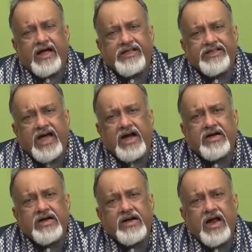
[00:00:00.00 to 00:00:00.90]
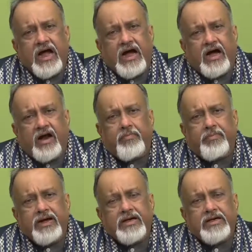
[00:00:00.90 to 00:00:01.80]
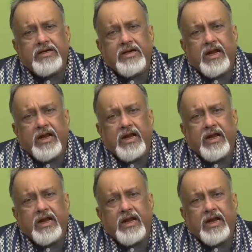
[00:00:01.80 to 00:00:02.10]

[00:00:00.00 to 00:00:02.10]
young, urban,